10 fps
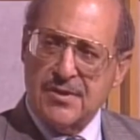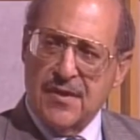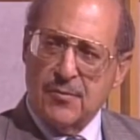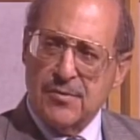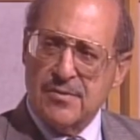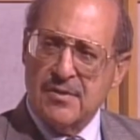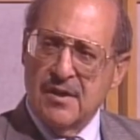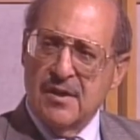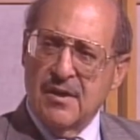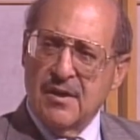The other one's
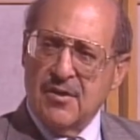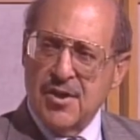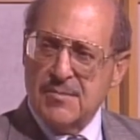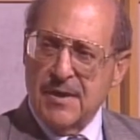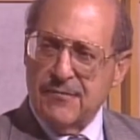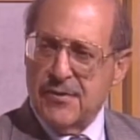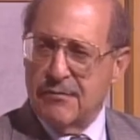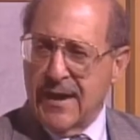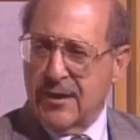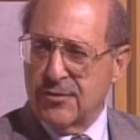caused by free
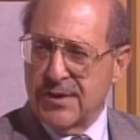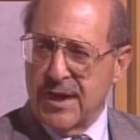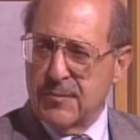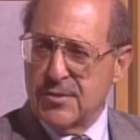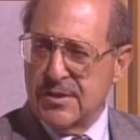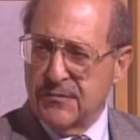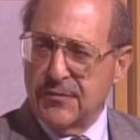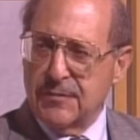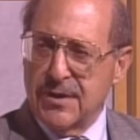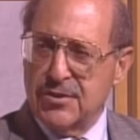radical damage and
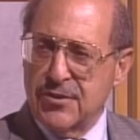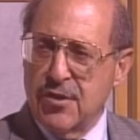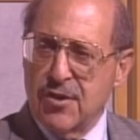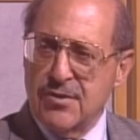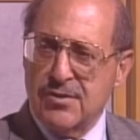inflammation of the artery.